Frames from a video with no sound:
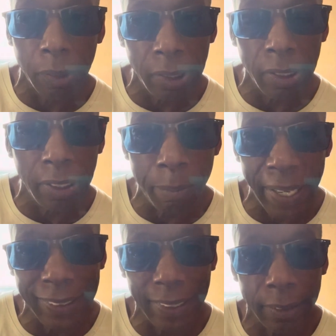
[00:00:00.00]
it
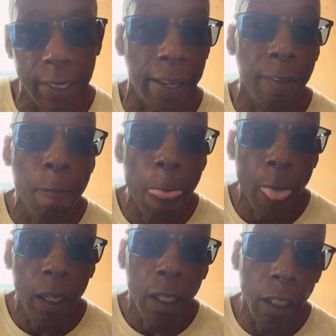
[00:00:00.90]
makes sense. Hey,
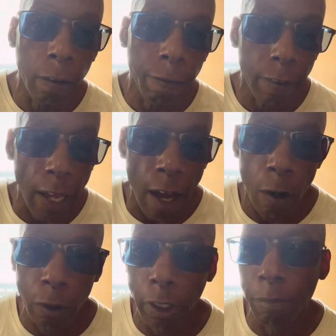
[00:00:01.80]
if I
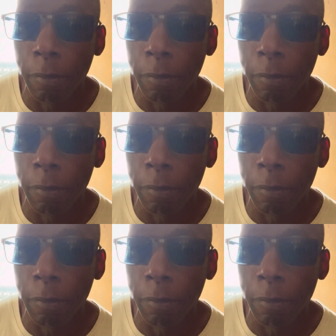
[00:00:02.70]
owed them